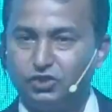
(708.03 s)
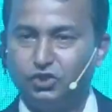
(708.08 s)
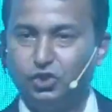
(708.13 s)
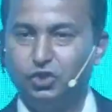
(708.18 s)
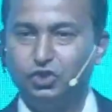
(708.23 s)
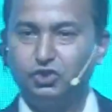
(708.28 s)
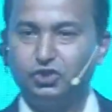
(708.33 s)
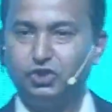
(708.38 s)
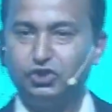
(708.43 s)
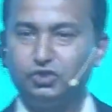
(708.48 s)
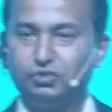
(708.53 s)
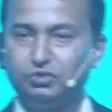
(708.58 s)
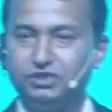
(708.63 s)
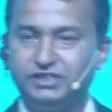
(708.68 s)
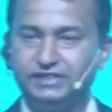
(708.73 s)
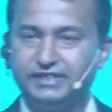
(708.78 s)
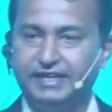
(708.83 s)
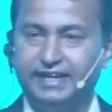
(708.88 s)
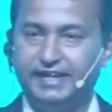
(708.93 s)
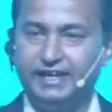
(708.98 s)
practical
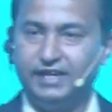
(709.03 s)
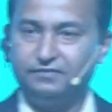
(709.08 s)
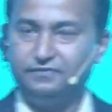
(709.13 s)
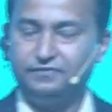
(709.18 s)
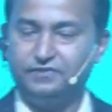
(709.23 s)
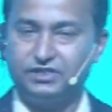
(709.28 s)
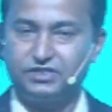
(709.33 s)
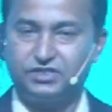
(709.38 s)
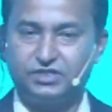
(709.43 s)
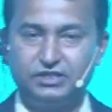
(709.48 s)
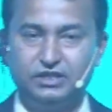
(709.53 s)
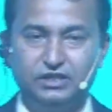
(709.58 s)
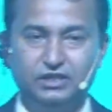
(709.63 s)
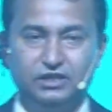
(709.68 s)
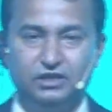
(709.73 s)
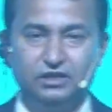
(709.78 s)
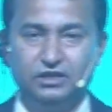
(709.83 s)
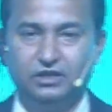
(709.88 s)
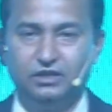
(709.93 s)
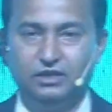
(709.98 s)
solutions which is ahead
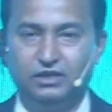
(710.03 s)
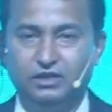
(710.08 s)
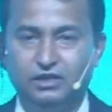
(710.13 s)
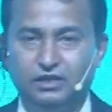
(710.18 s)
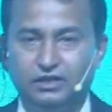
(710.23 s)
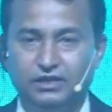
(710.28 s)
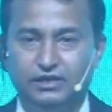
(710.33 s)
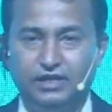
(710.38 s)
of us.